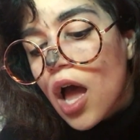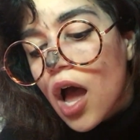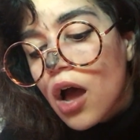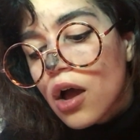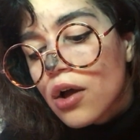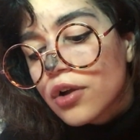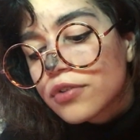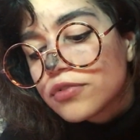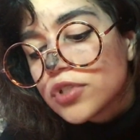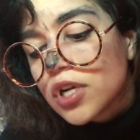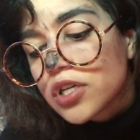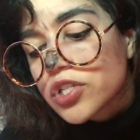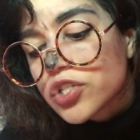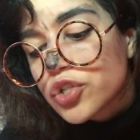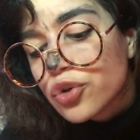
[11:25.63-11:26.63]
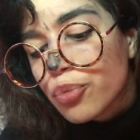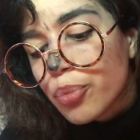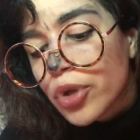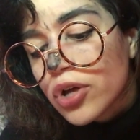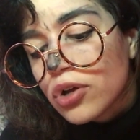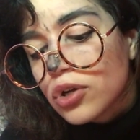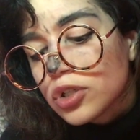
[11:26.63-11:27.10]
Out of dust to
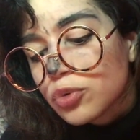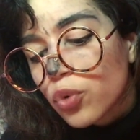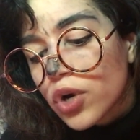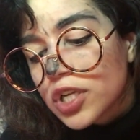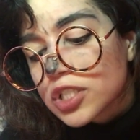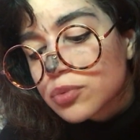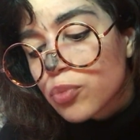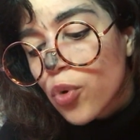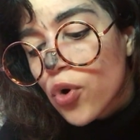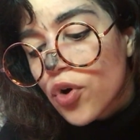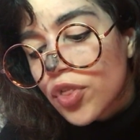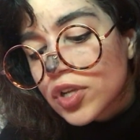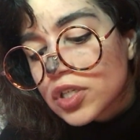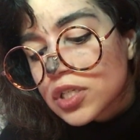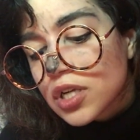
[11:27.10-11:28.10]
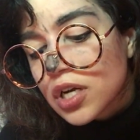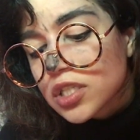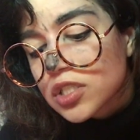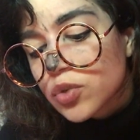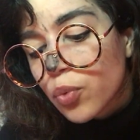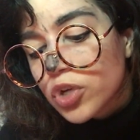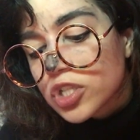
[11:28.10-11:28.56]
build what is more than
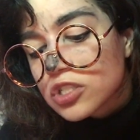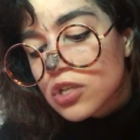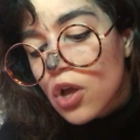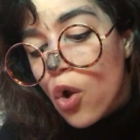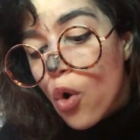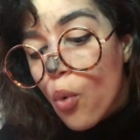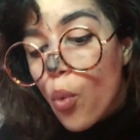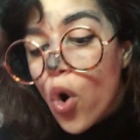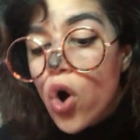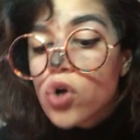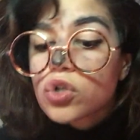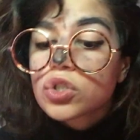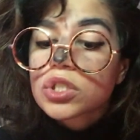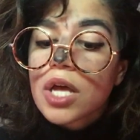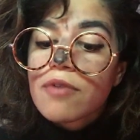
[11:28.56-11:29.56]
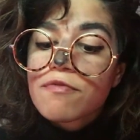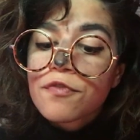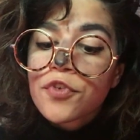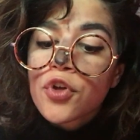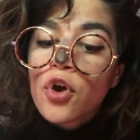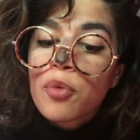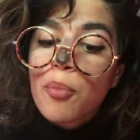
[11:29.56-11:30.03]
dust, what's walls
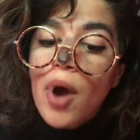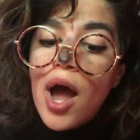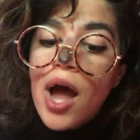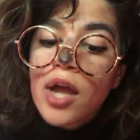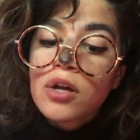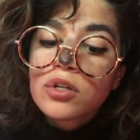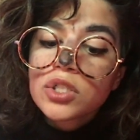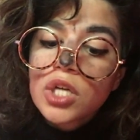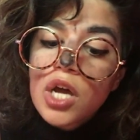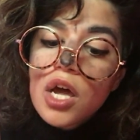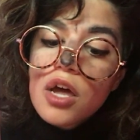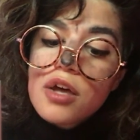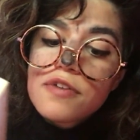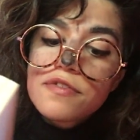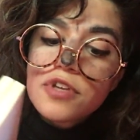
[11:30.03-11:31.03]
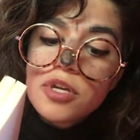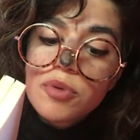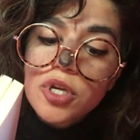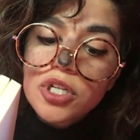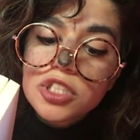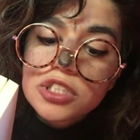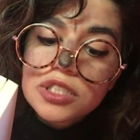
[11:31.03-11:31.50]
Amphion piled,
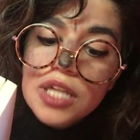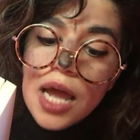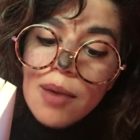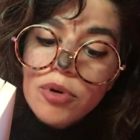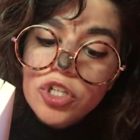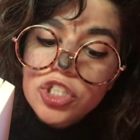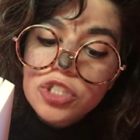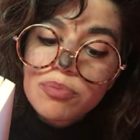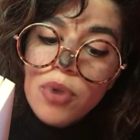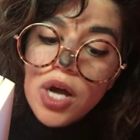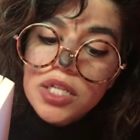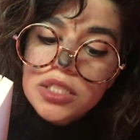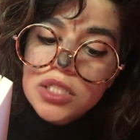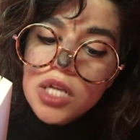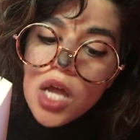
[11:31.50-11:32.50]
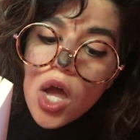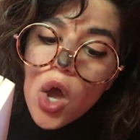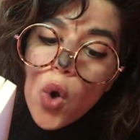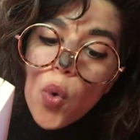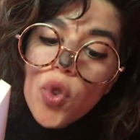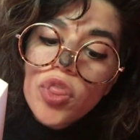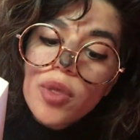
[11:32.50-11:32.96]
Phoebus establish must,
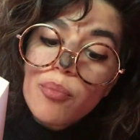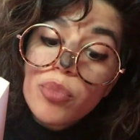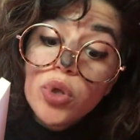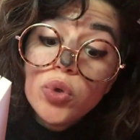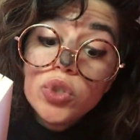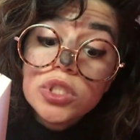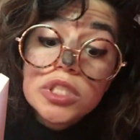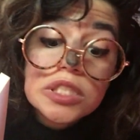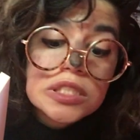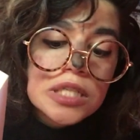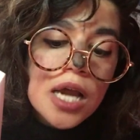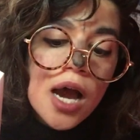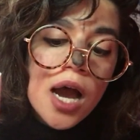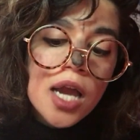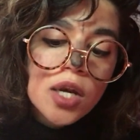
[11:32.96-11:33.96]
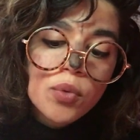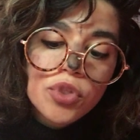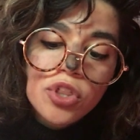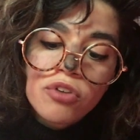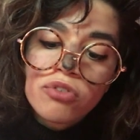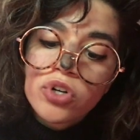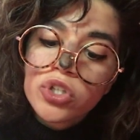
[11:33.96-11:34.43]
when the Muses nine
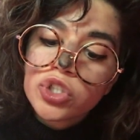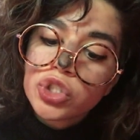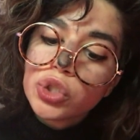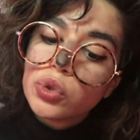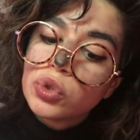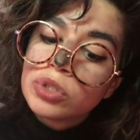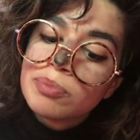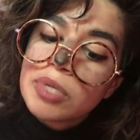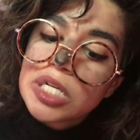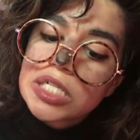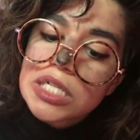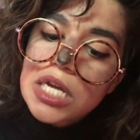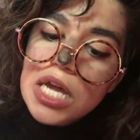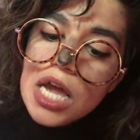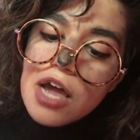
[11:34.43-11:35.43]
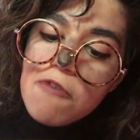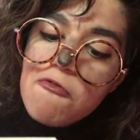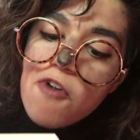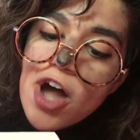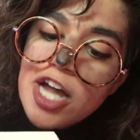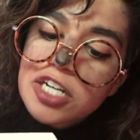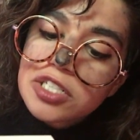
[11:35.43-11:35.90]
with the virtues meet,
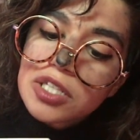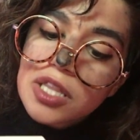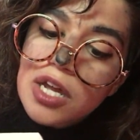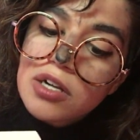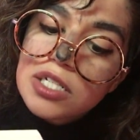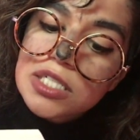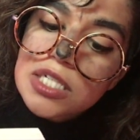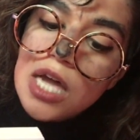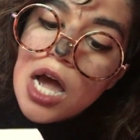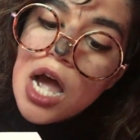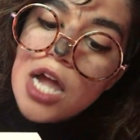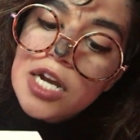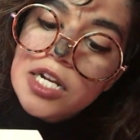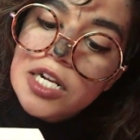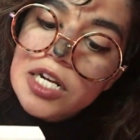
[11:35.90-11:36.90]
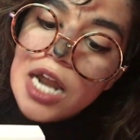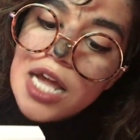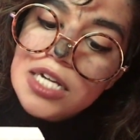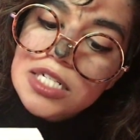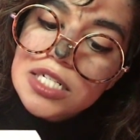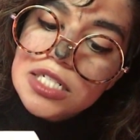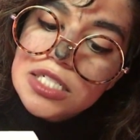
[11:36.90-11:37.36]
find to their design an
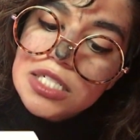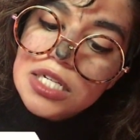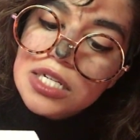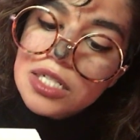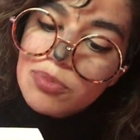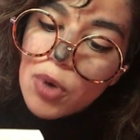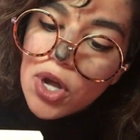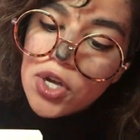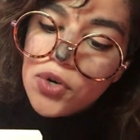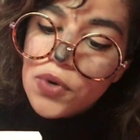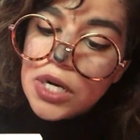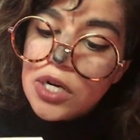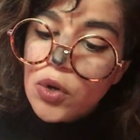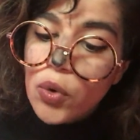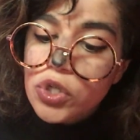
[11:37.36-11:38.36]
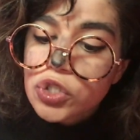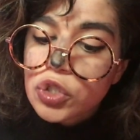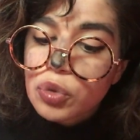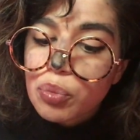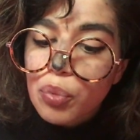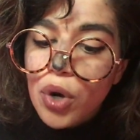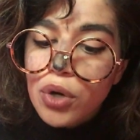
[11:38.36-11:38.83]
Atlantic seat by green
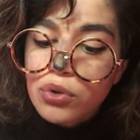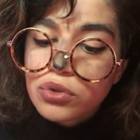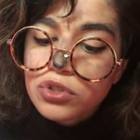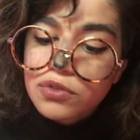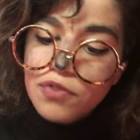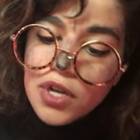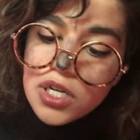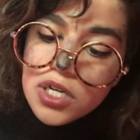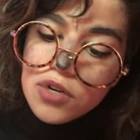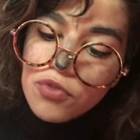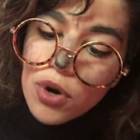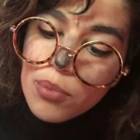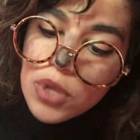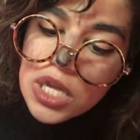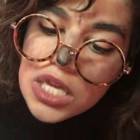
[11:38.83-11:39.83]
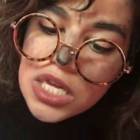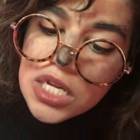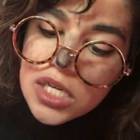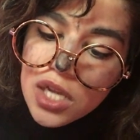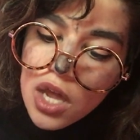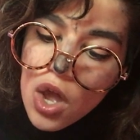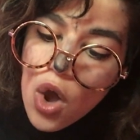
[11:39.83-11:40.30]
orchard boughs fended from the
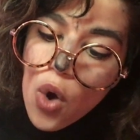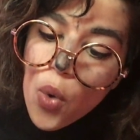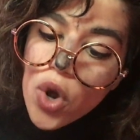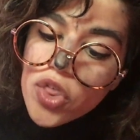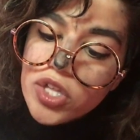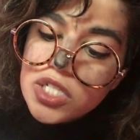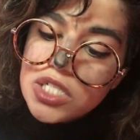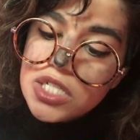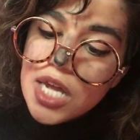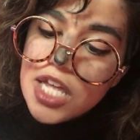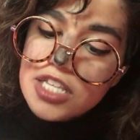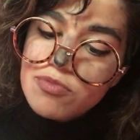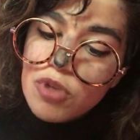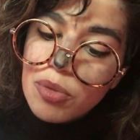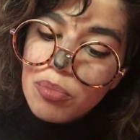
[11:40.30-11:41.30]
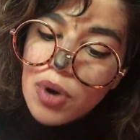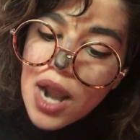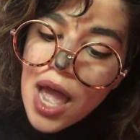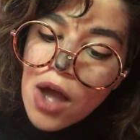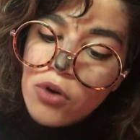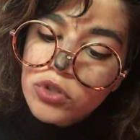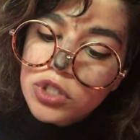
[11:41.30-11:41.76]
heat, where the statesman
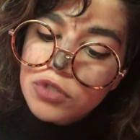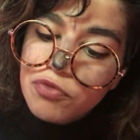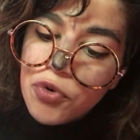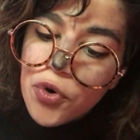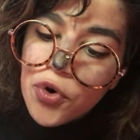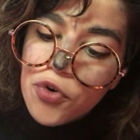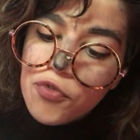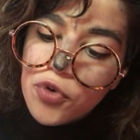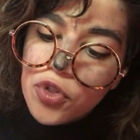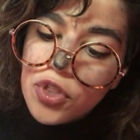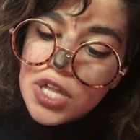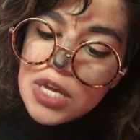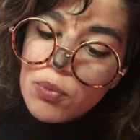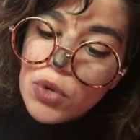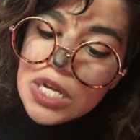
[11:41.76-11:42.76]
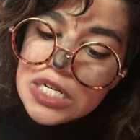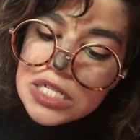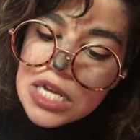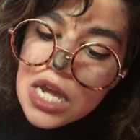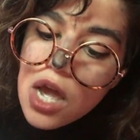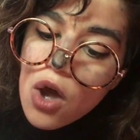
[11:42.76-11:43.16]
ploughs furrow for the wheat,